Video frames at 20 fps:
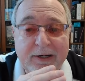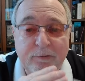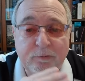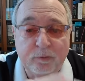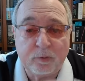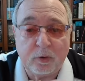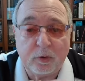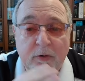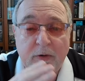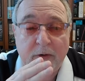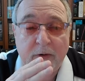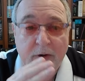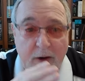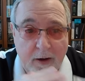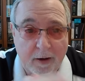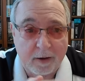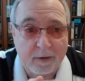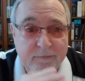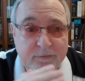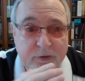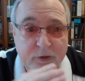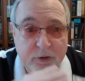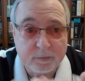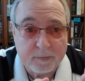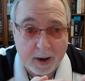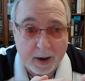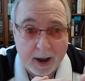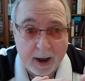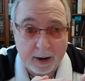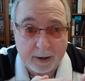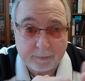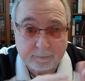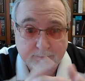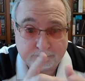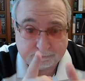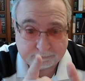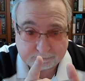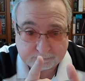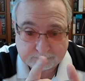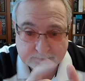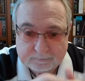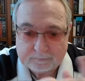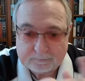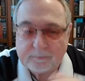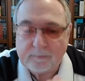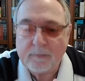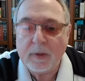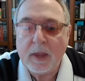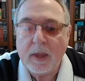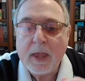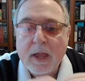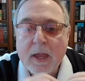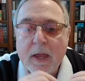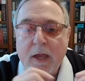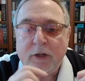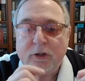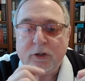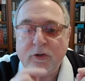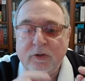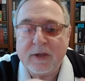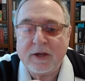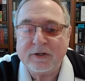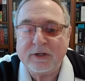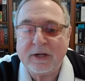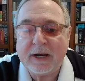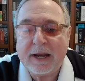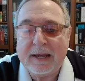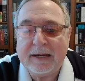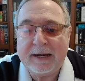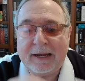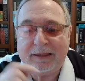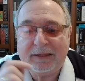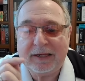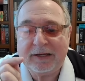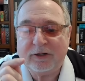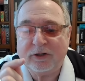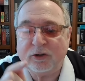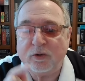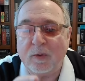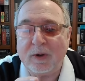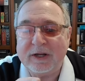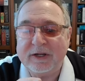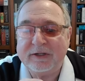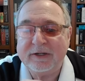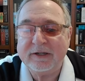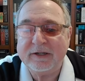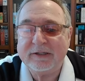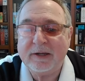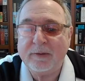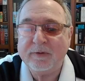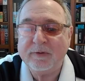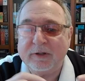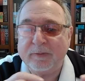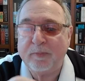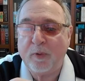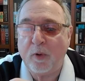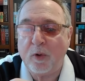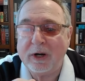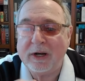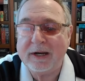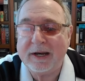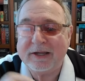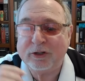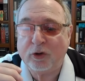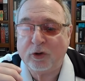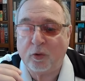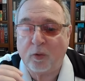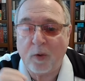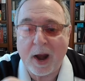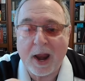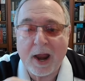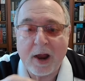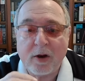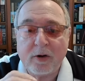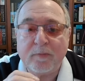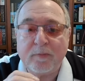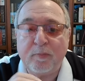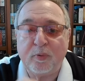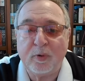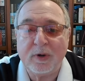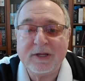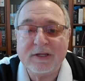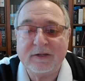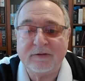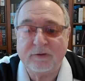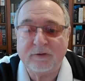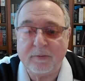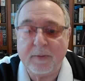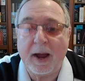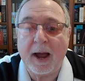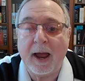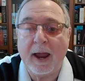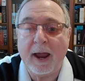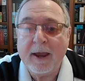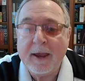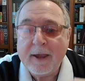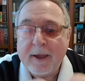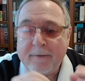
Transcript: ruler of Dubai. 2008, at the age of 26, he was appointed as Crown Prince of Dubai,